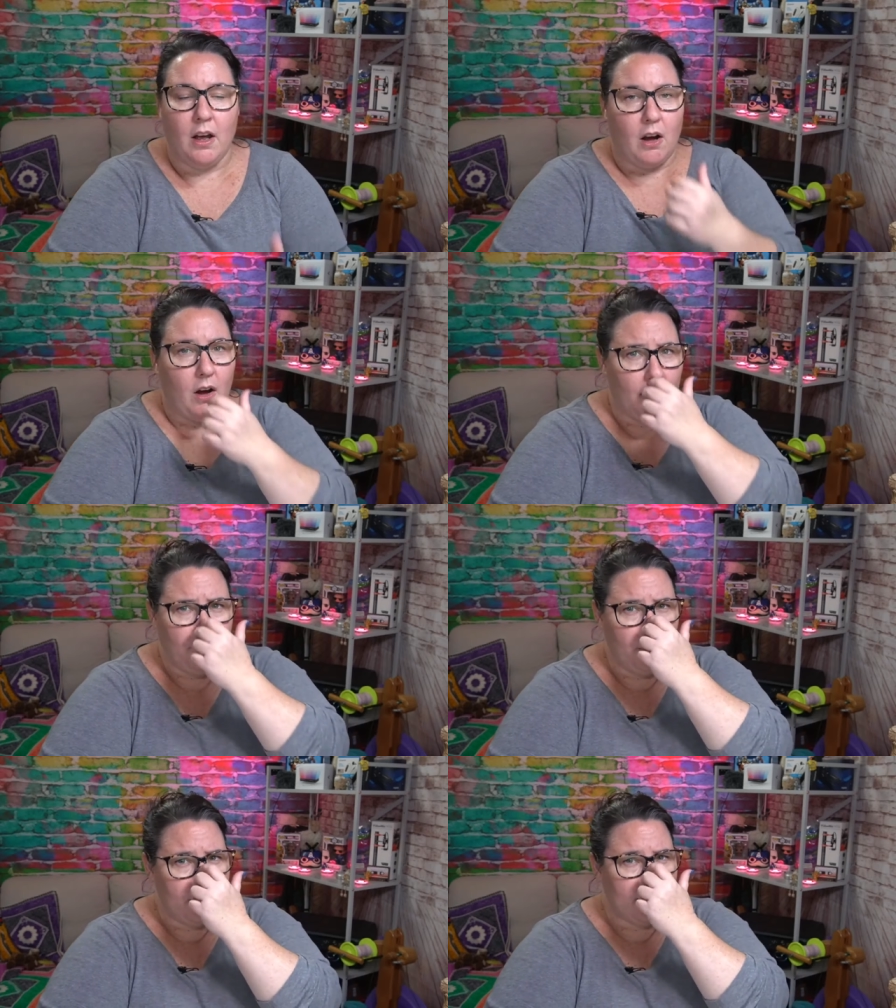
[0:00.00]
I
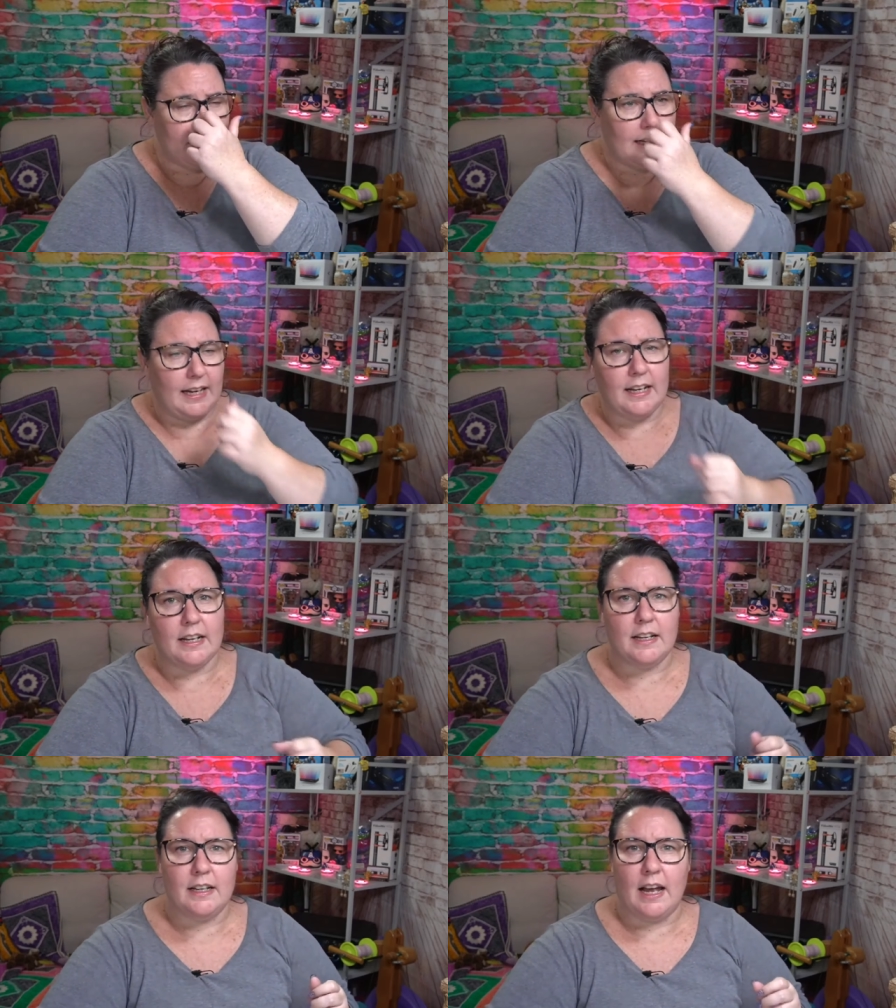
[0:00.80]
first
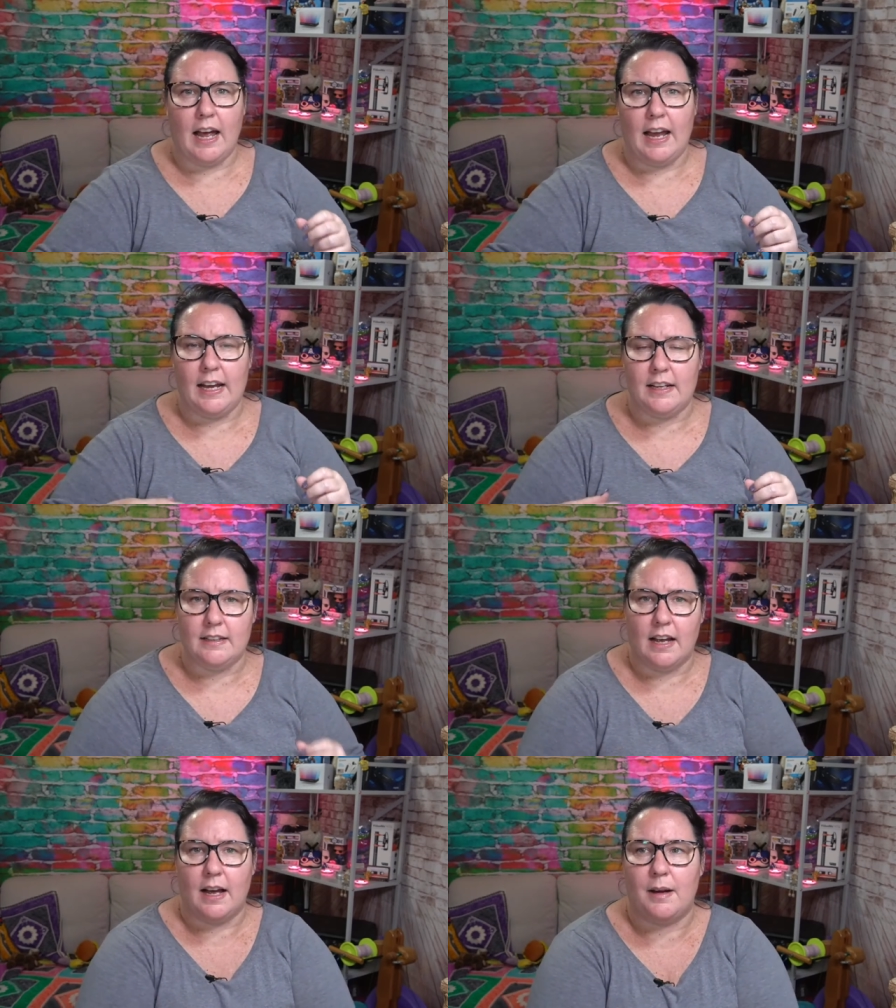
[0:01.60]
needed a
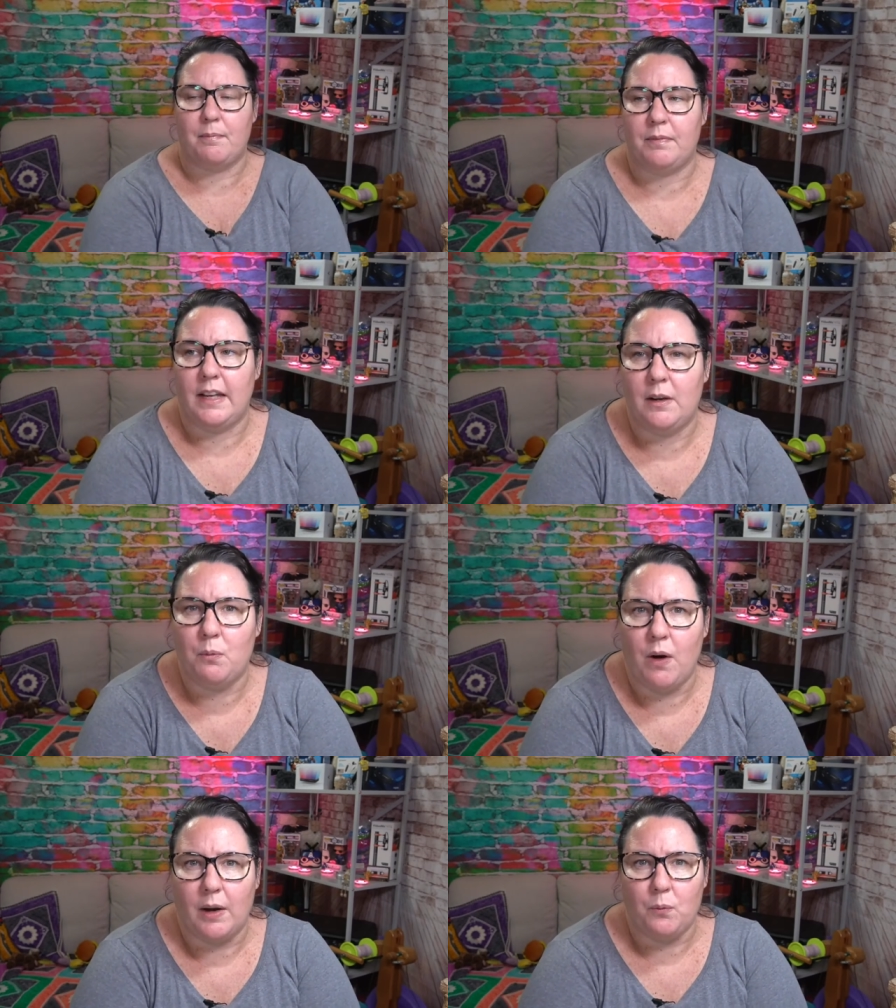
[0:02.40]
um, needed
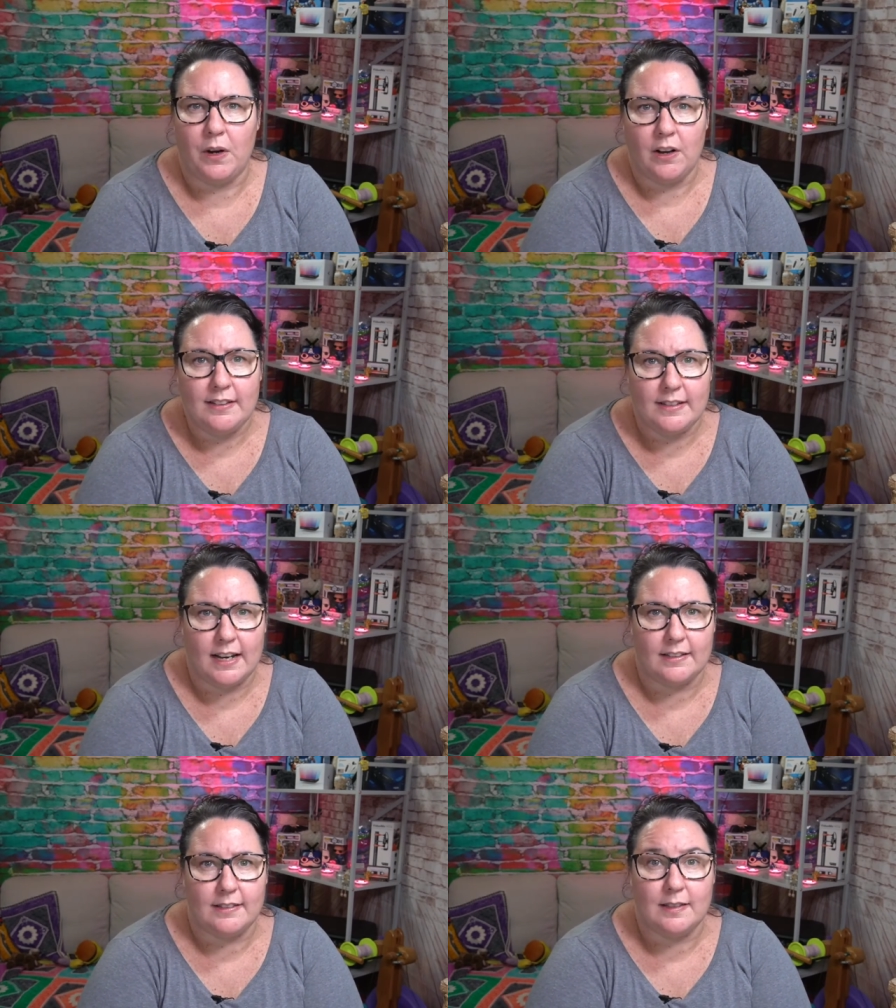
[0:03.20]
one when I
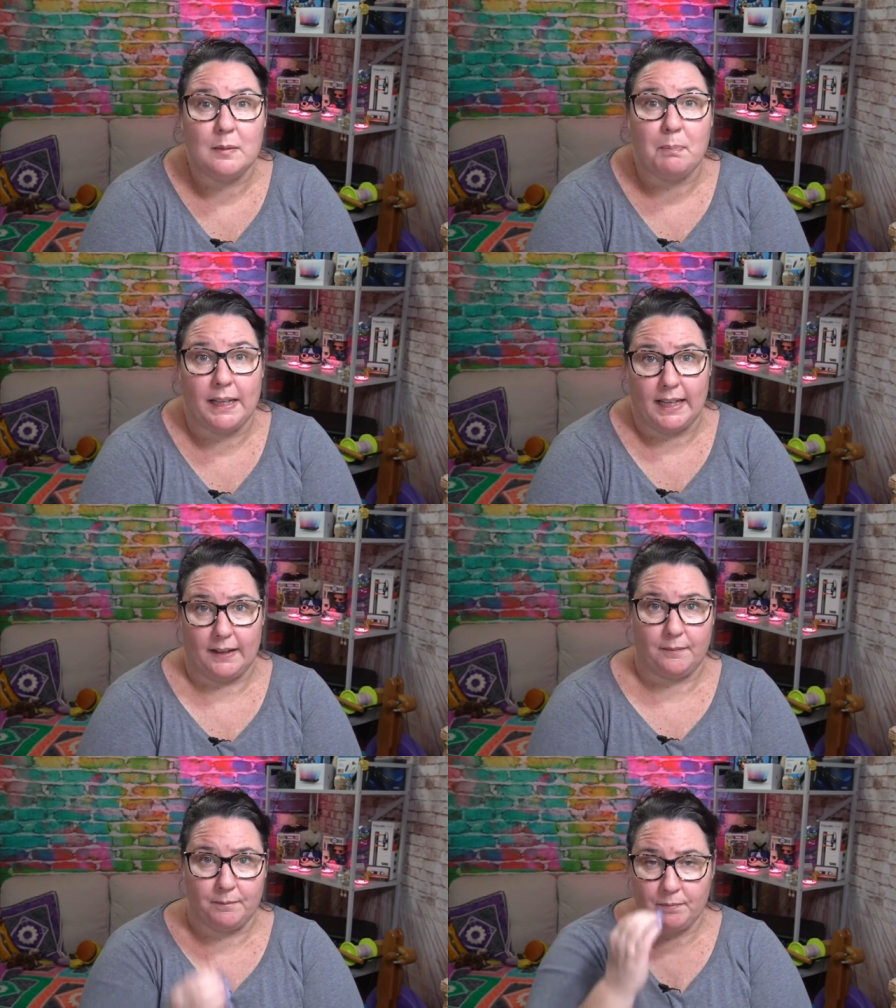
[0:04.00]
started
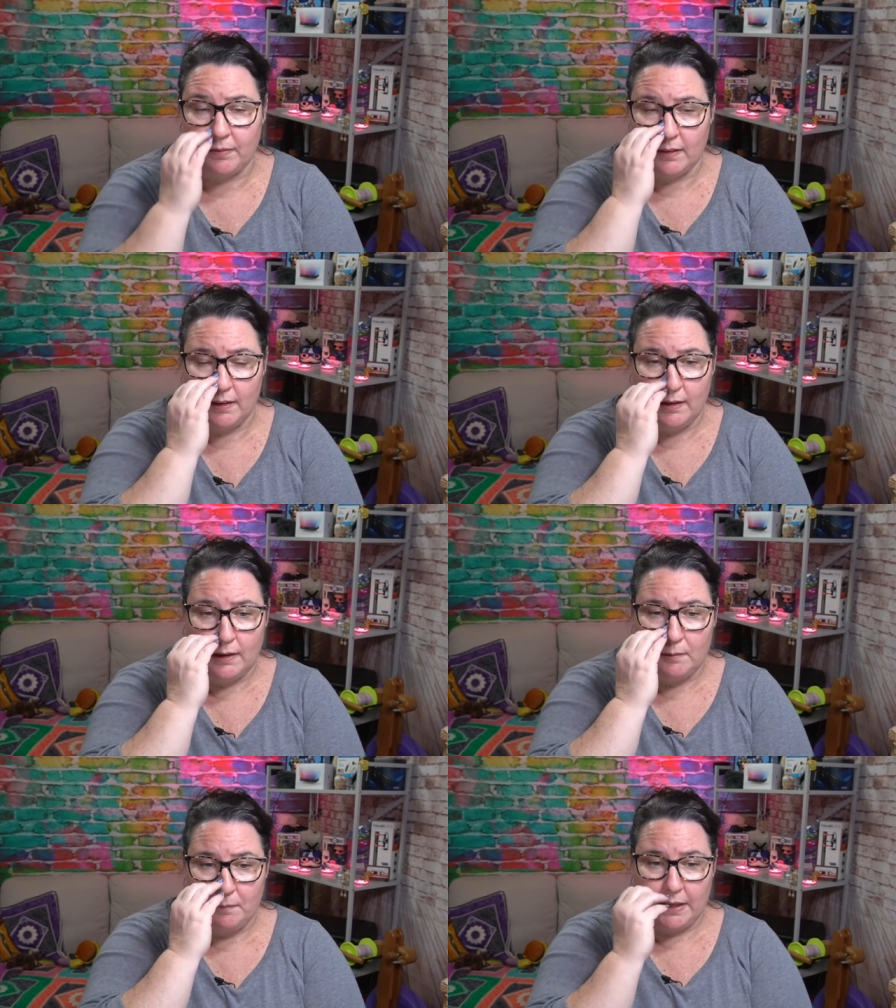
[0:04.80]
spinning,
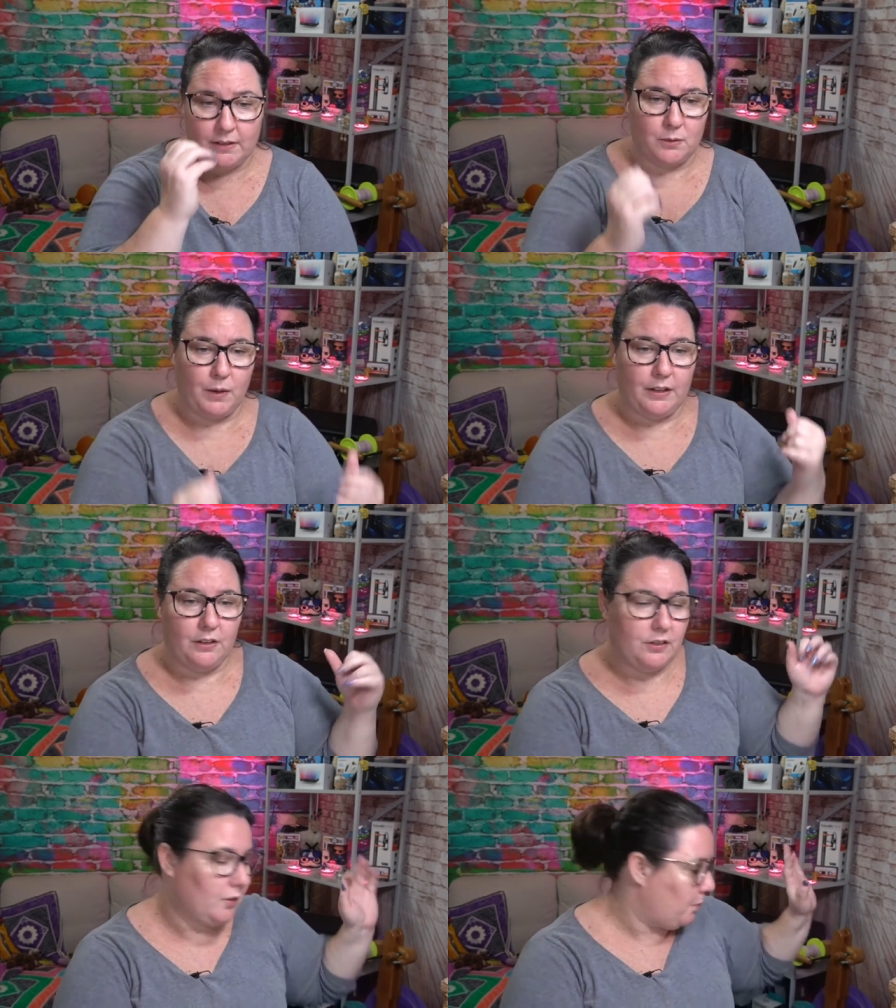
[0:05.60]
because when you
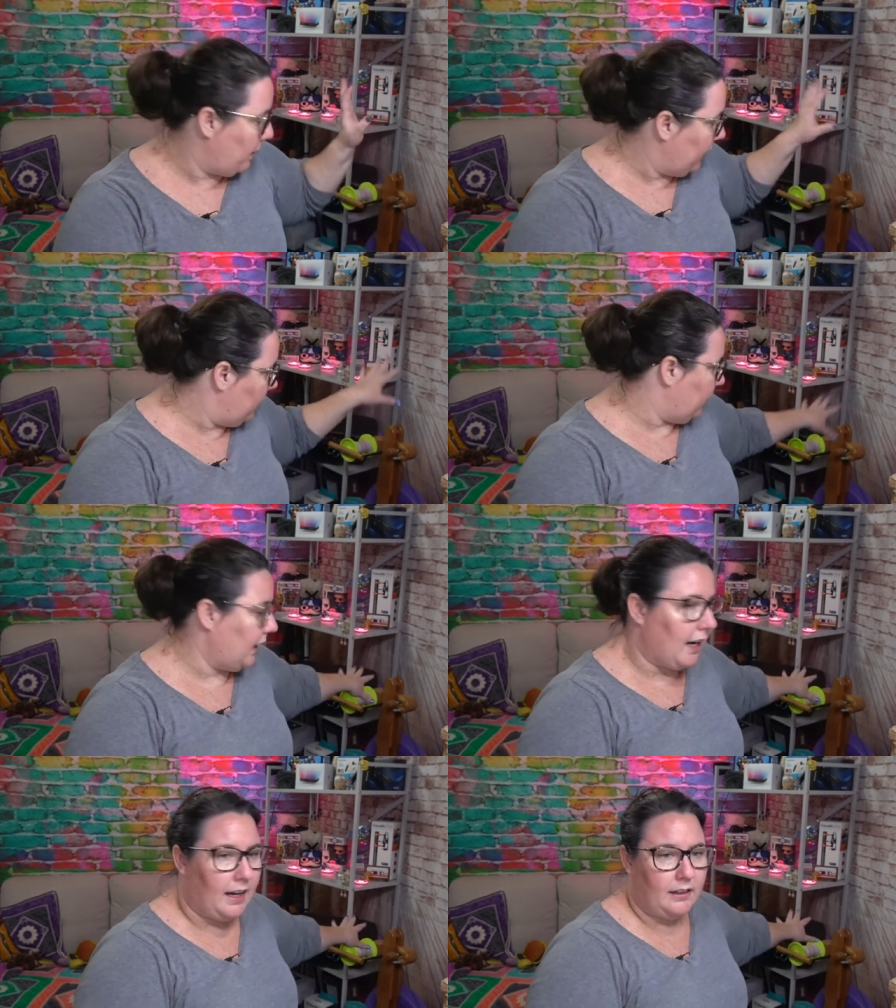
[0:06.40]
spin your
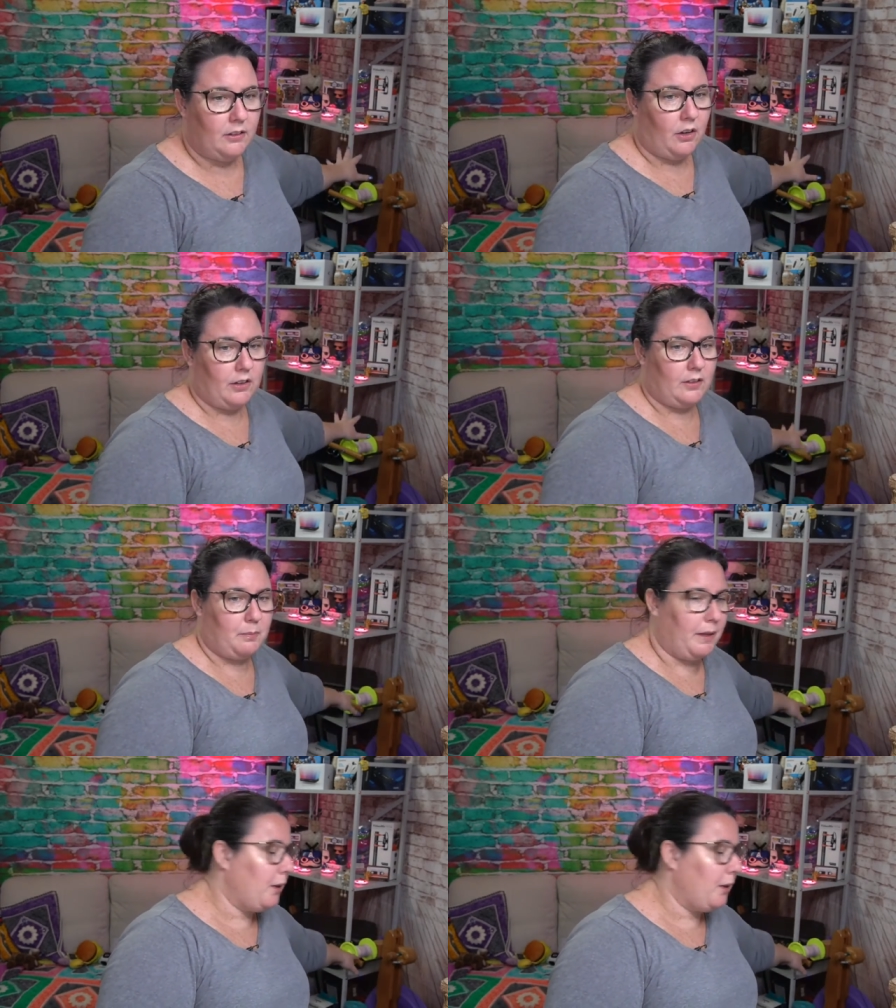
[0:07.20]
yarn on a spinning